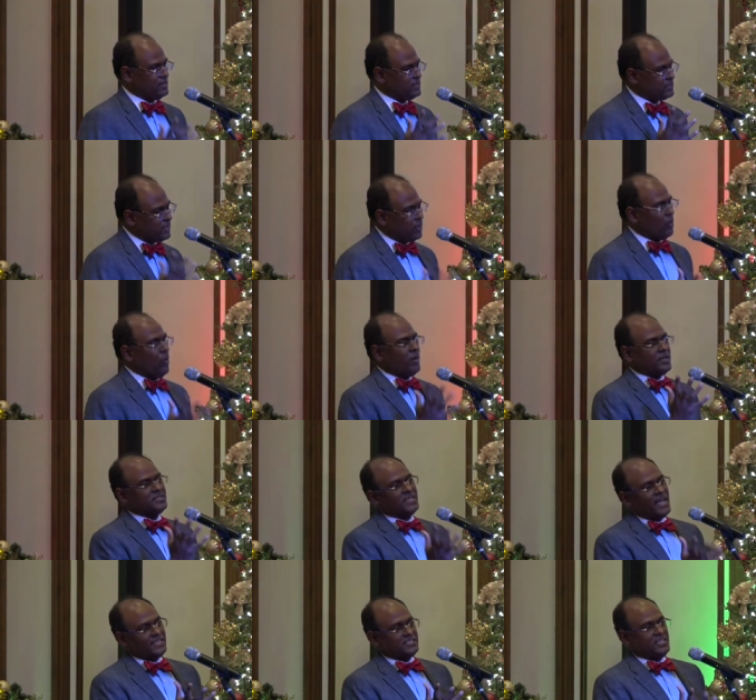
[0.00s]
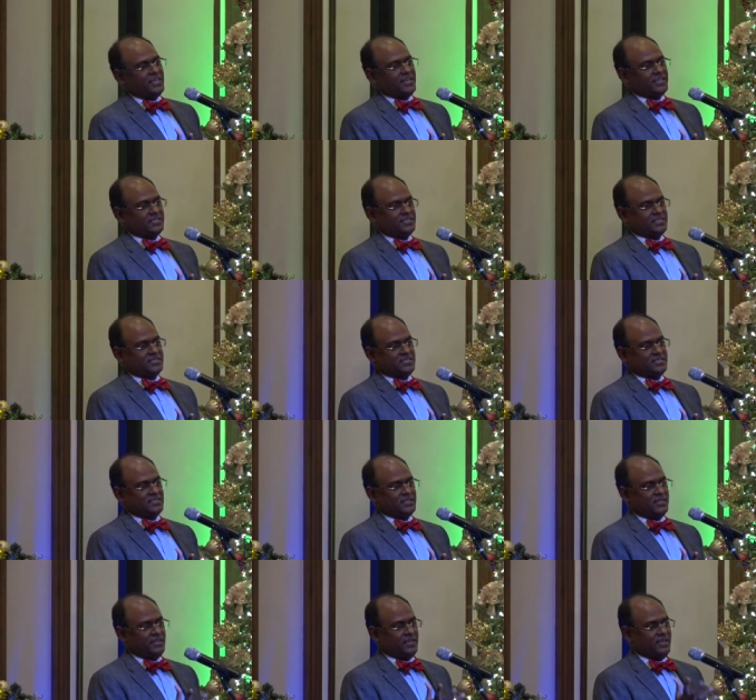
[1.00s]
The Lord is asking us
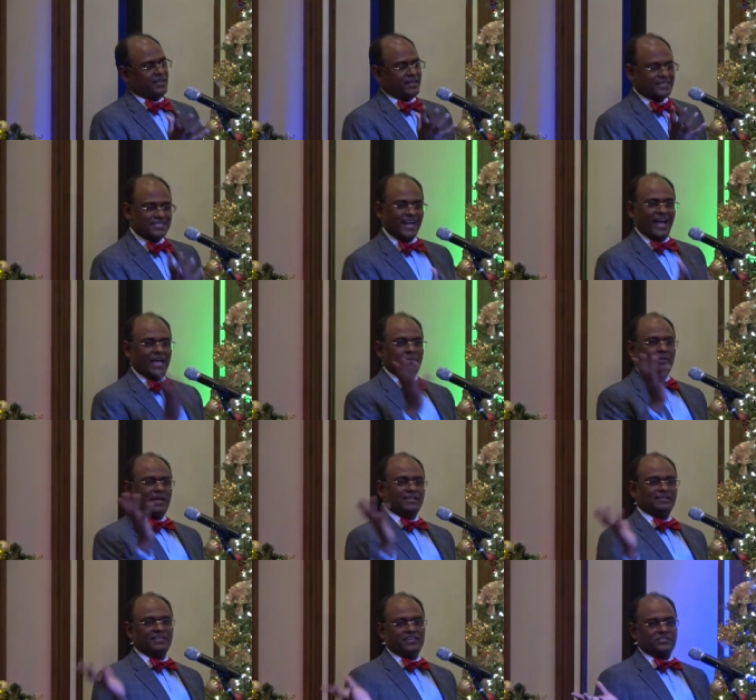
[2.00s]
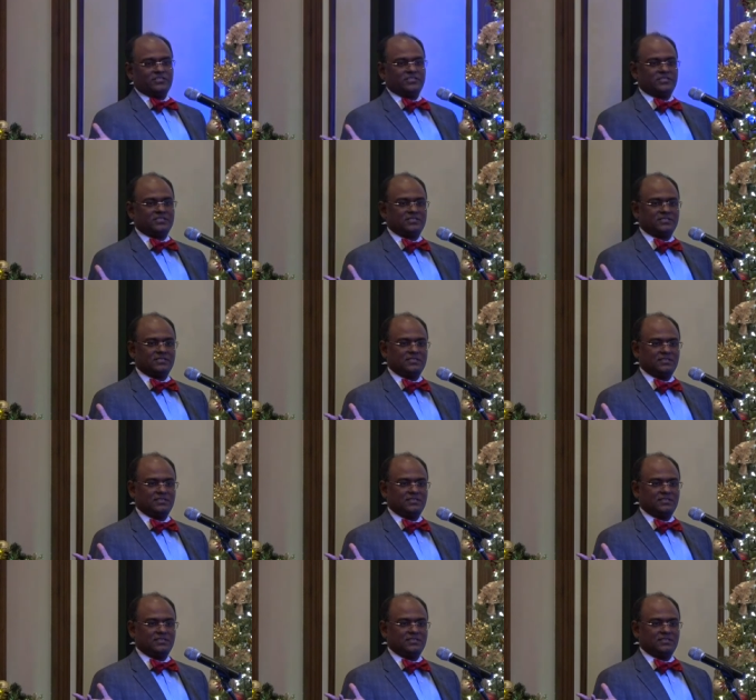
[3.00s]
in a time like this,